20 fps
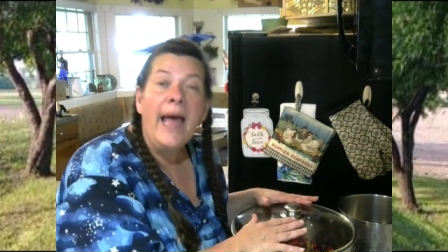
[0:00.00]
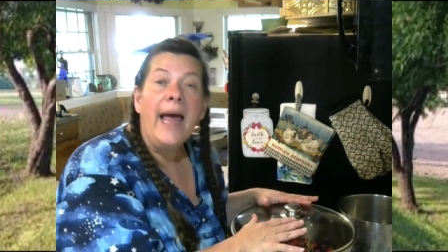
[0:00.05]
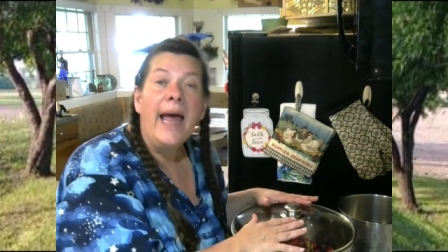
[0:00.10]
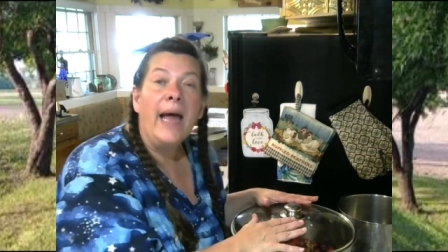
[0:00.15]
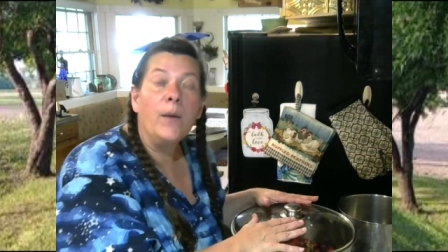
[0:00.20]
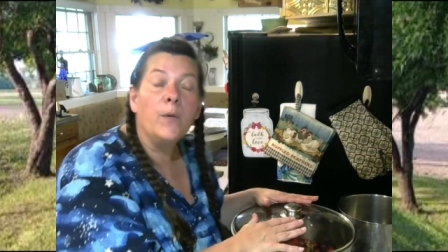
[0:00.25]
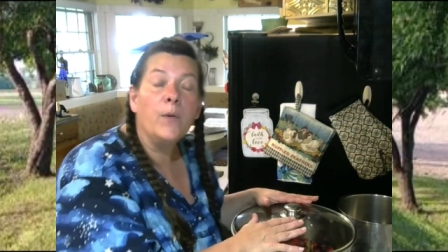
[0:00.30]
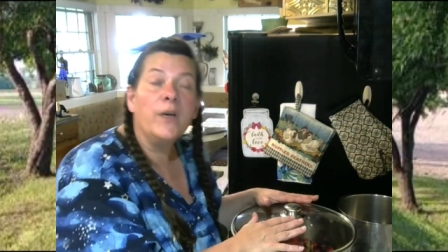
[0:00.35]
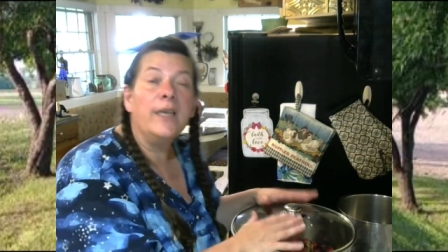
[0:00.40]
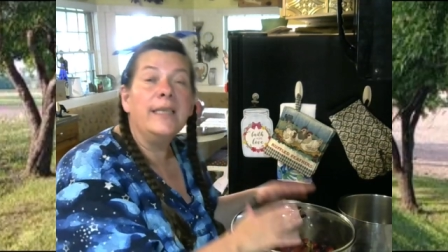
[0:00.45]

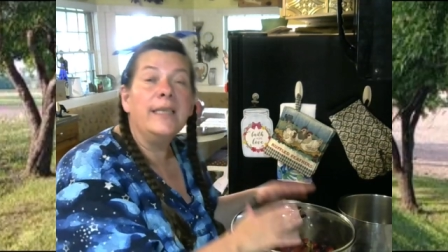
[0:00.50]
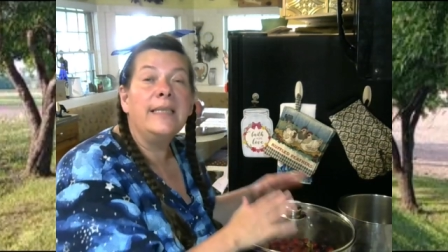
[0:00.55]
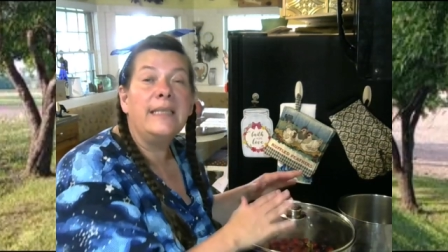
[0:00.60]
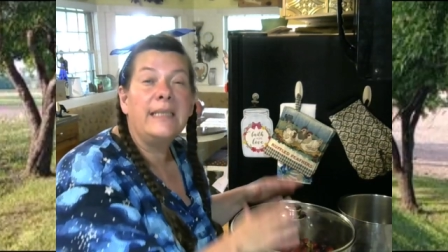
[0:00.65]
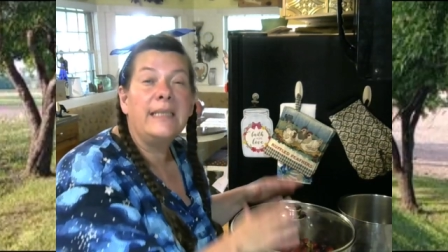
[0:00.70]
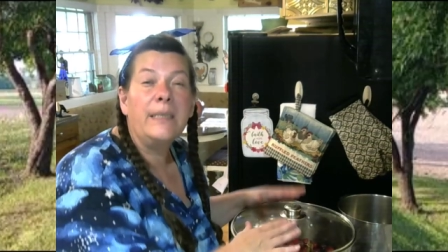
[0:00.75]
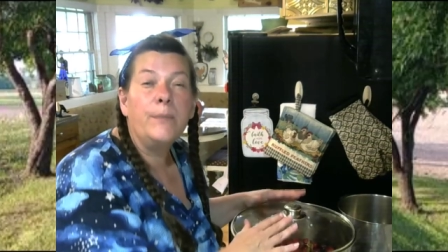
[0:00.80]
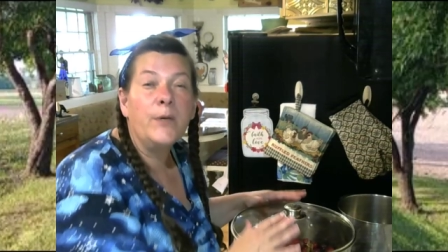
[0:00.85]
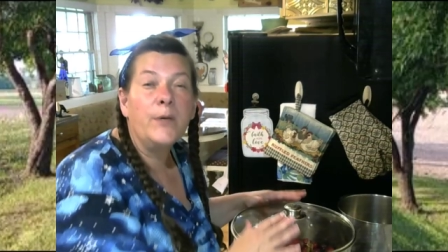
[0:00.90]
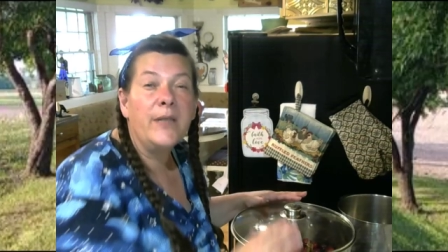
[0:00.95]
and we're going to
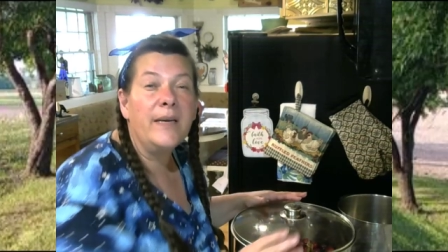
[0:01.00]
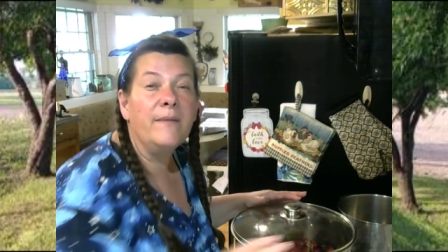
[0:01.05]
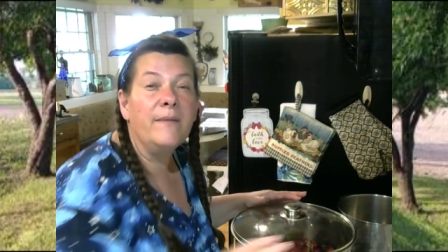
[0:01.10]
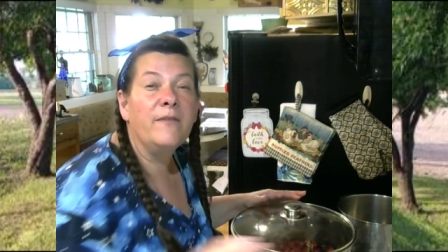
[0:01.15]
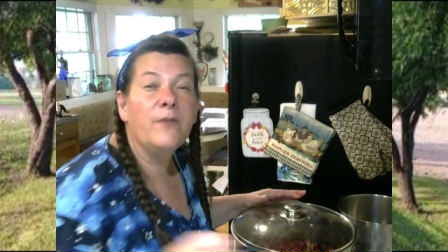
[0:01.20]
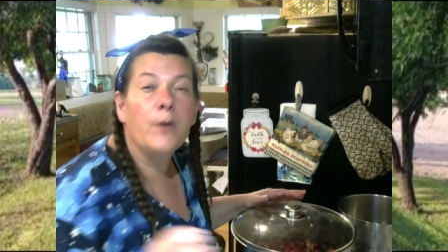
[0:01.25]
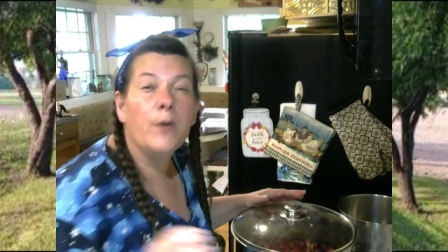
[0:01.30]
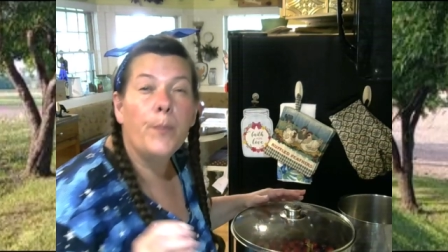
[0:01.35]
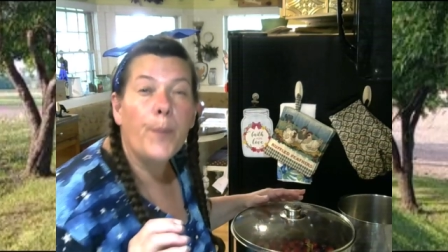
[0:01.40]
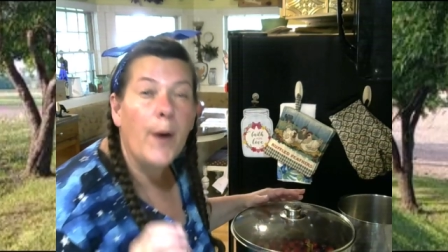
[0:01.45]
simmer them
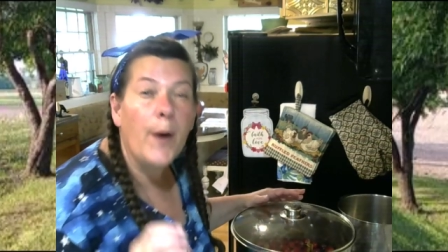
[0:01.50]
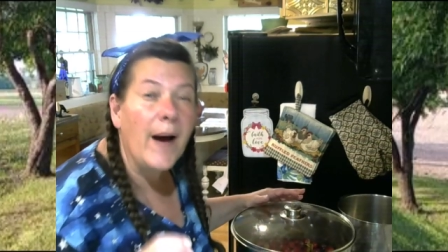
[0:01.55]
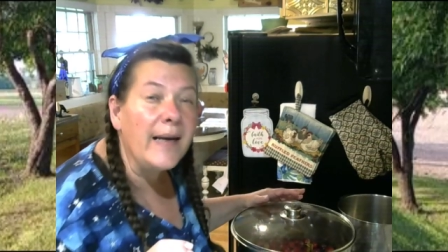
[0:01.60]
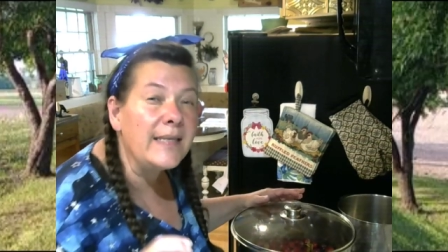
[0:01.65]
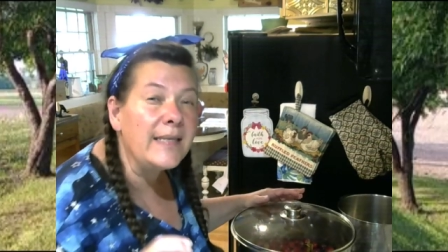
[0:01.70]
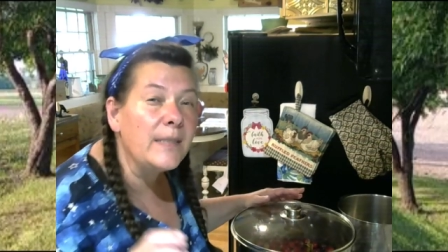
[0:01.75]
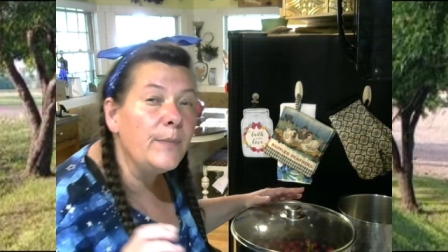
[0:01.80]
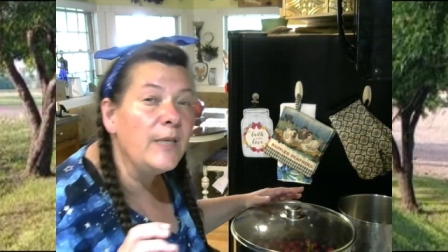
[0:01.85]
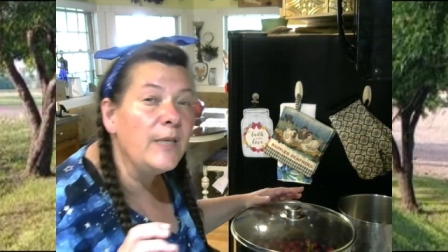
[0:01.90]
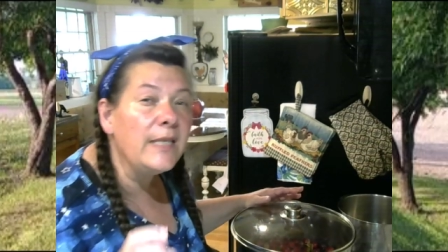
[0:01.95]
for
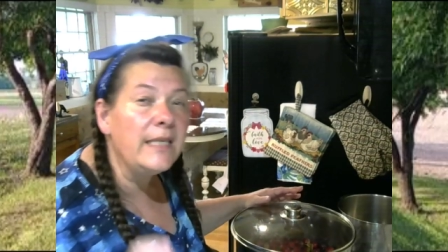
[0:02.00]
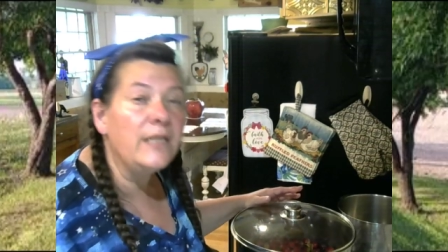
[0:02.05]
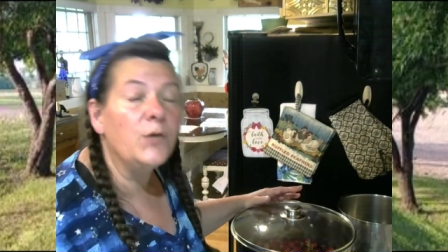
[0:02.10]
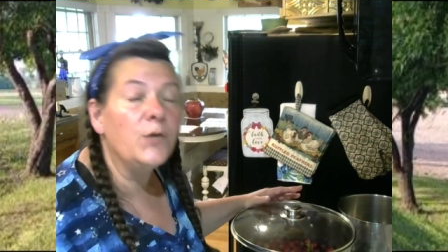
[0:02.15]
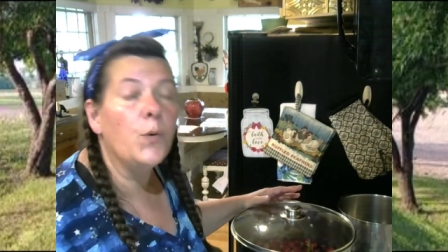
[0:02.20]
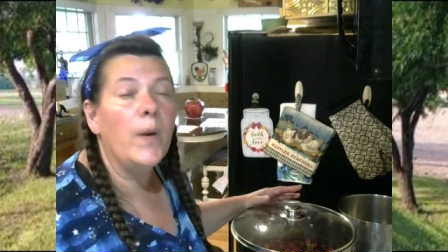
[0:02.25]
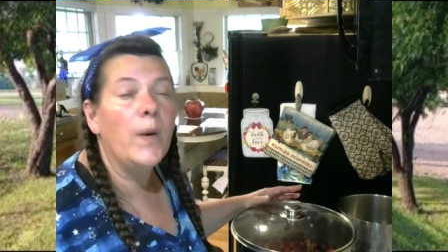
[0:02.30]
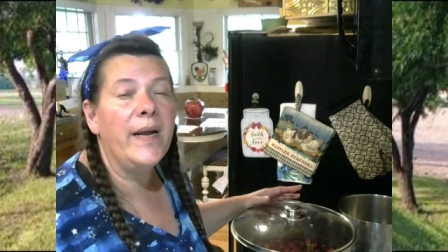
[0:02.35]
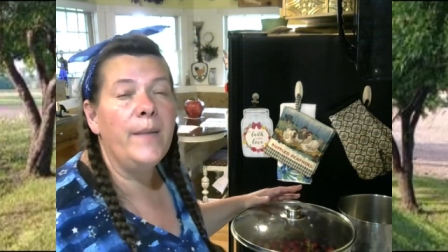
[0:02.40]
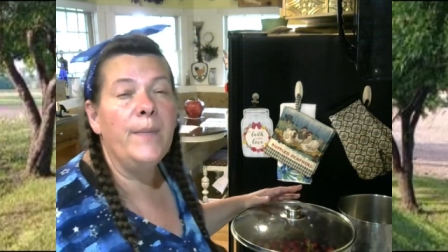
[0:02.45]
approximately
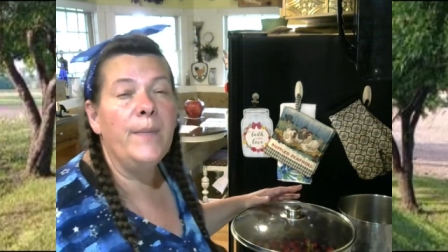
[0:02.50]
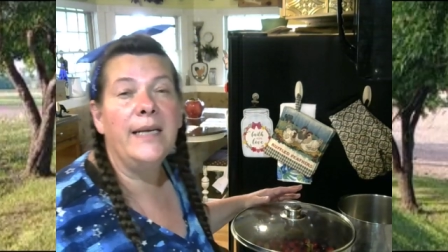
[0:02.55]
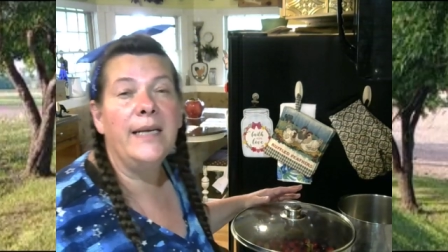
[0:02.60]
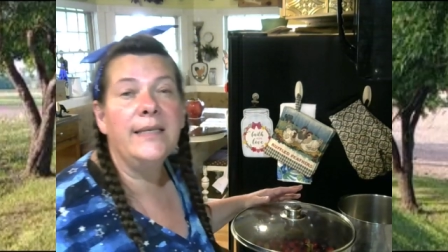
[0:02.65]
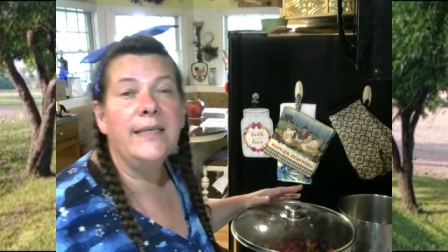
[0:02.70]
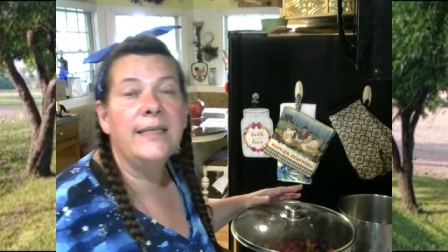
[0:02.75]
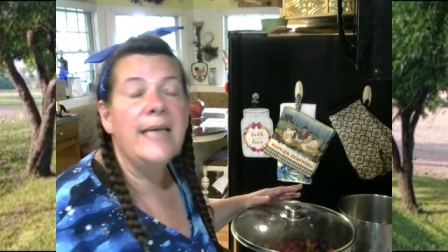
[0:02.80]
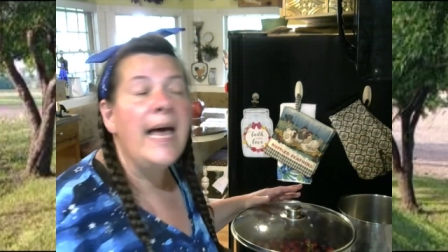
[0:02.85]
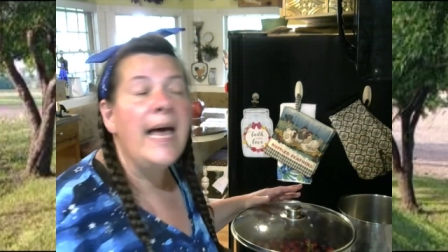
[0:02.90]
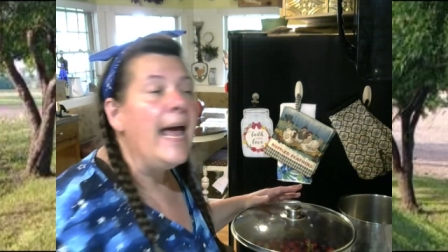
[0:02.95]
20
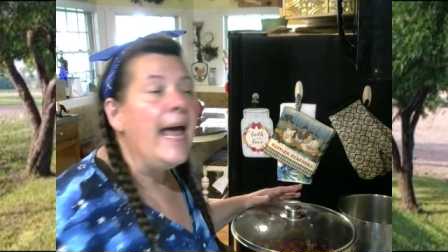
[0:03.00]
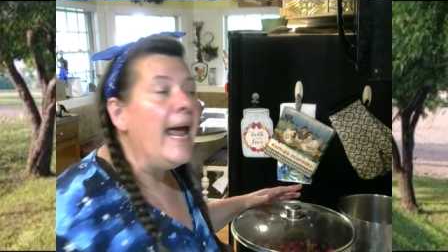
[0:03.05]
minutes